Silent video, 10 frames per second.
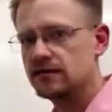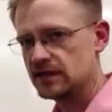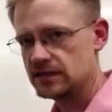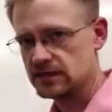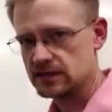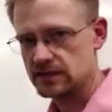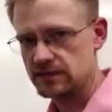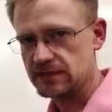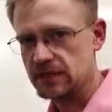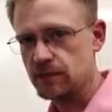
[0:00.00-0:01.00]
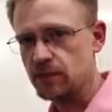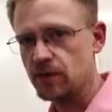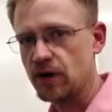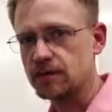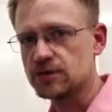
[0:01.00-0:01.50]
This is some example
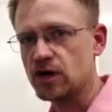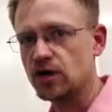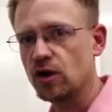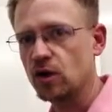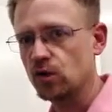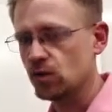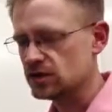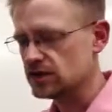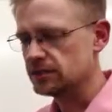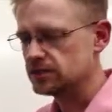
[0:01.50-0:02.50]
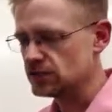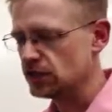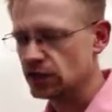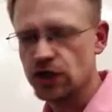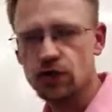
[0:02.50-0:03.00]
problems on harder ones, and I'm just
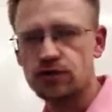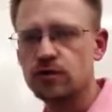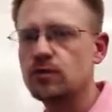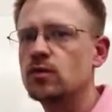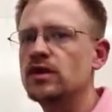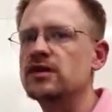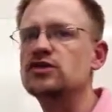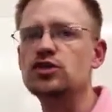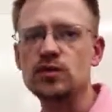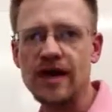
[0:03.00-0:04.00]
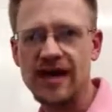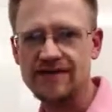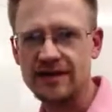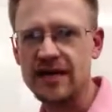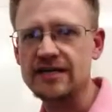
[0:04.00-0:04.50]
going to go through them quick so you
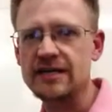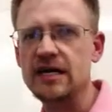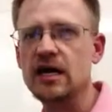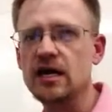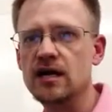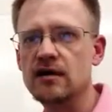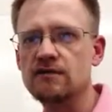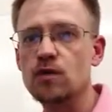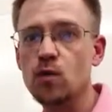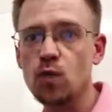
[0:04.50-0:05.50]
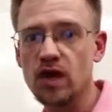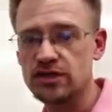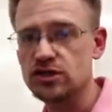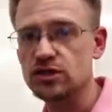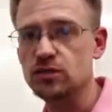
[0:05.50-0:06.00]
have an idea of
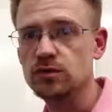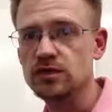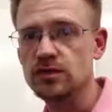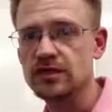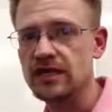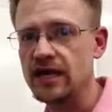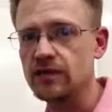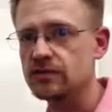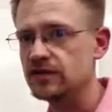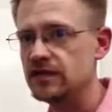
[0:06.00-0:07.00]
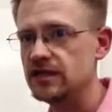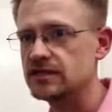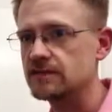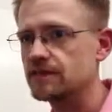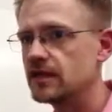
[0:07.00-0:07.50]
what to do when you encounter these.